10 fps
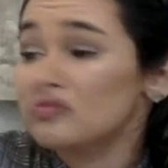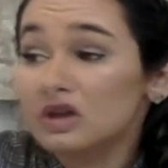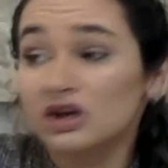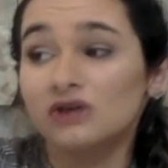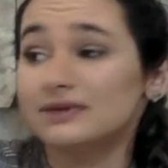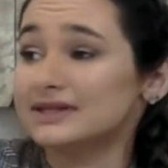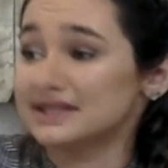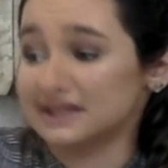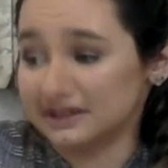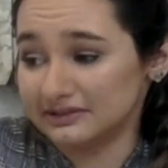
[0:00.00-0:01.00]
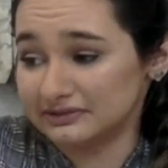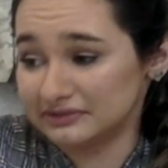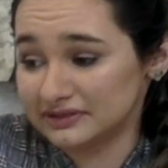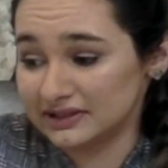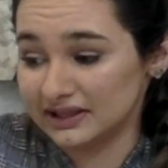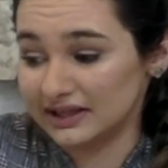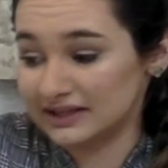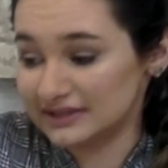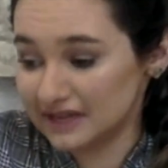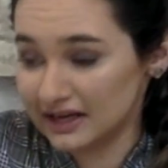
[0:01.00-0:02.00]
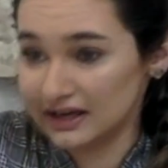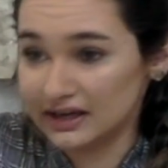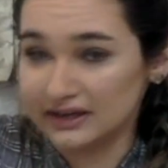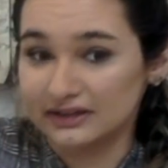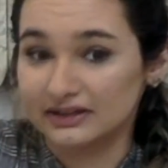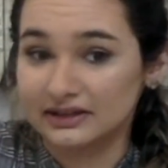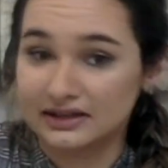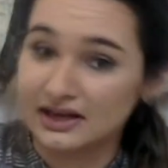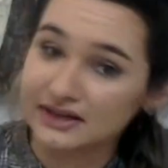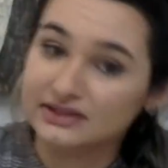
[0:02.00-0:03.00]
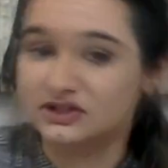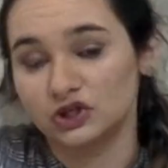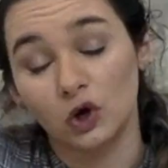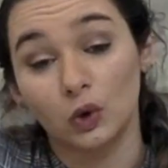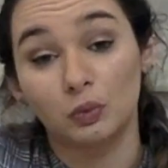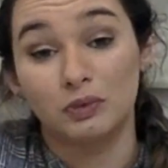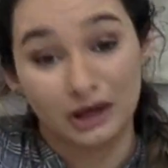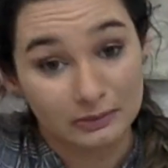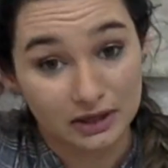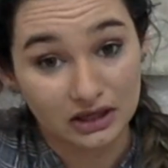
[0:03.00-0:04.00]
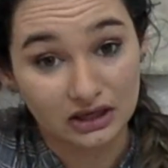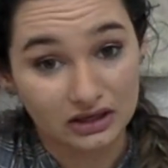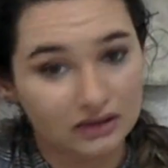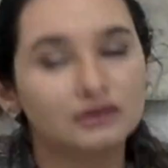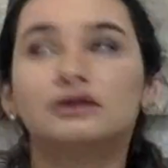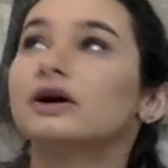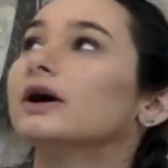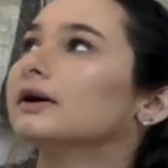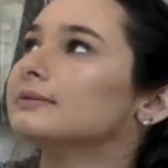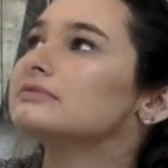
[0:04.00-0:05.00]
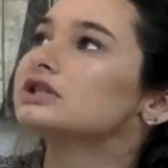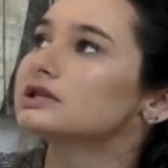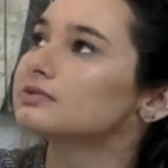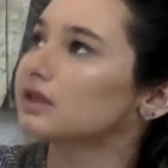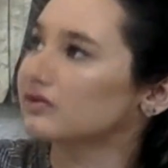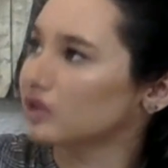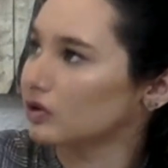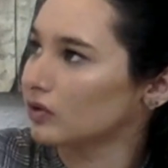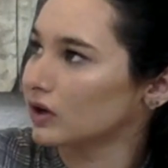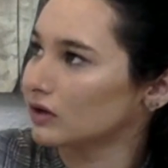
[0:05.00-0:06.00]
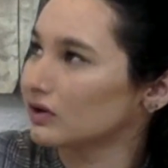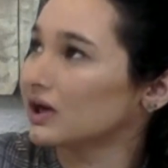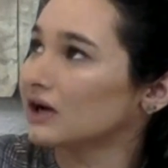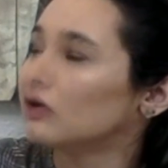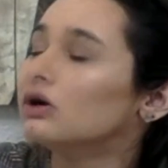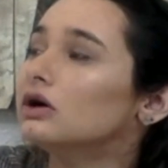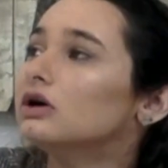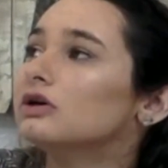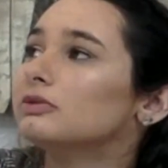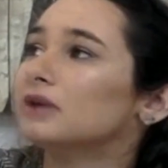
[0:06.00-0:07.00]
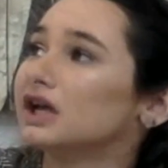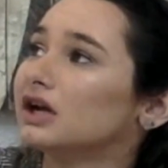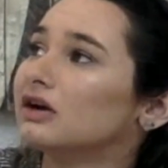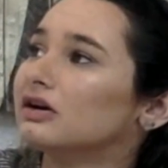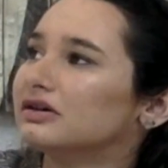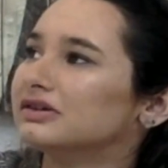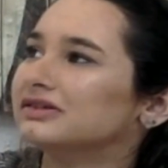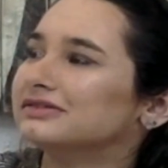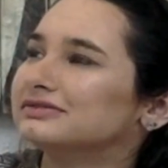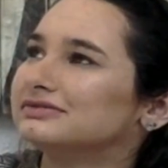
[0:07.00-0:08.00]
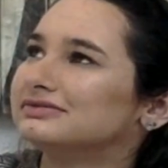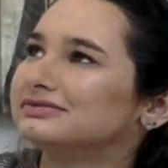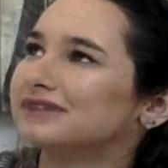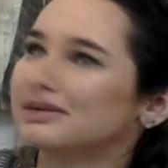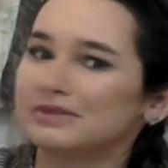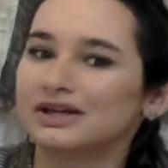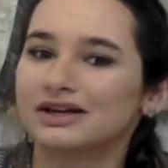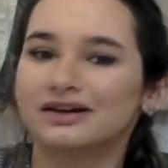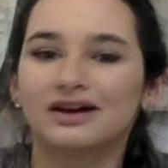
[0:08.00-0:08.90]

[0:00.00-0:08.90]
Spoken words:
I know it's tough to, like, say yes, no, maybe, just with everything going on right now, but I'm like,